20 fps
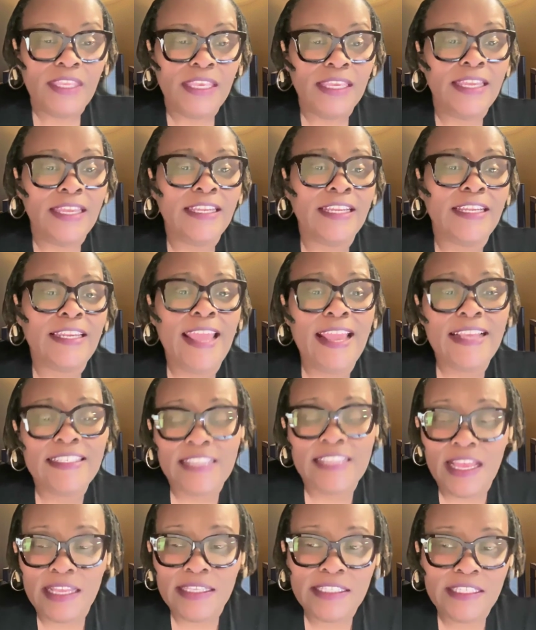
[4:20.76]
And the
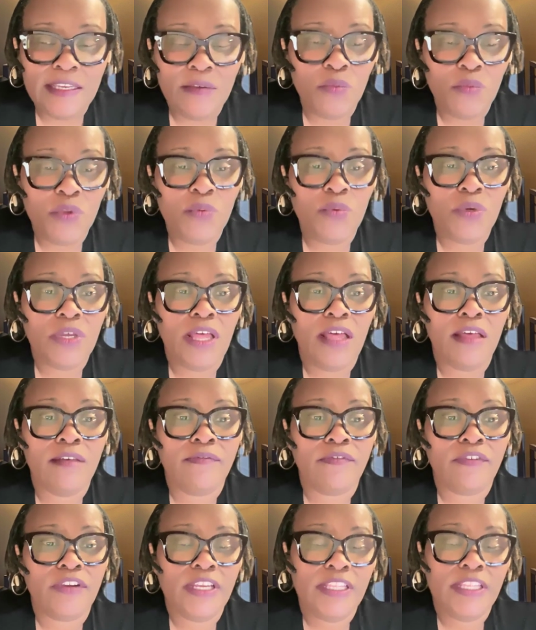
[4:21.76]
last concept we will
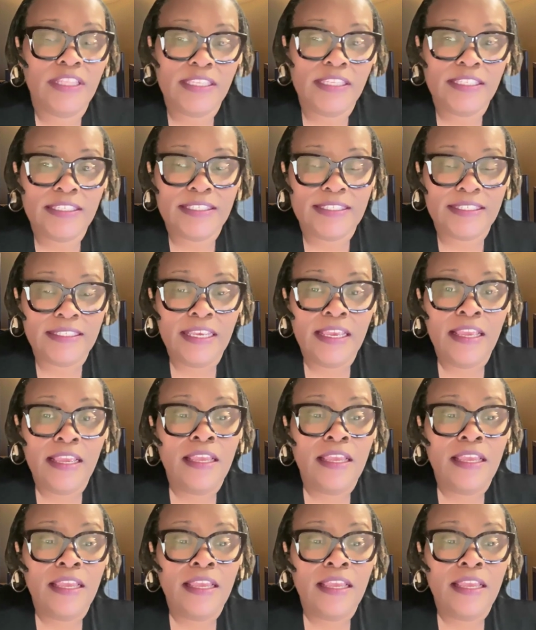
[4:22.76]
cover in this